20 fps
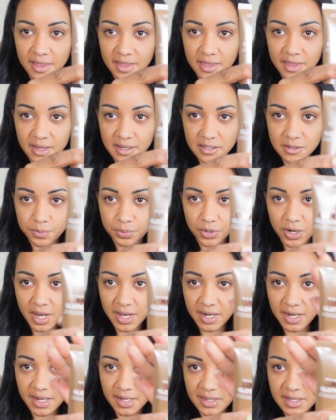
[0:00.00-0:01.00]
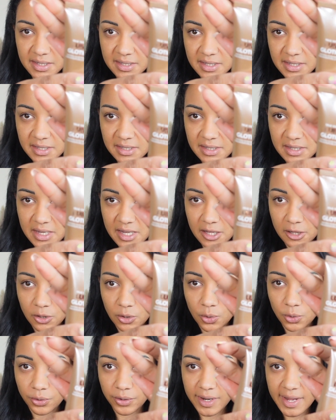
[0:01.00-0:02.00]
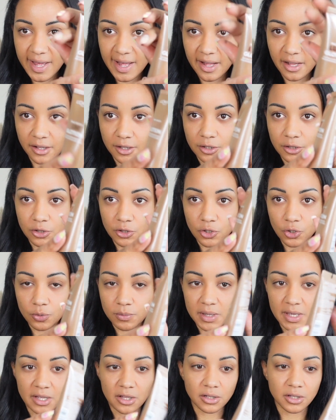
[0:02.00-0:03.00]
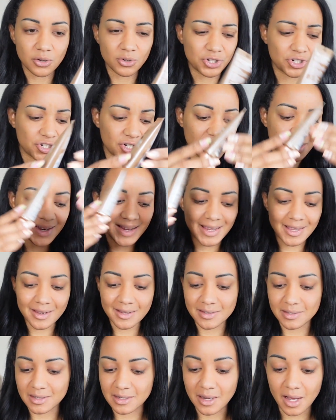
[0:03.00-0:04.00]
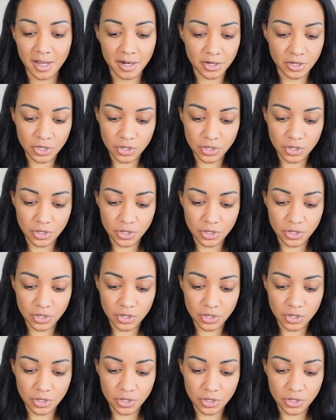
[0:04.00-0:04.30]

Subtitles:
this product. This is the L'Oreal Lumi Glotion. It is not a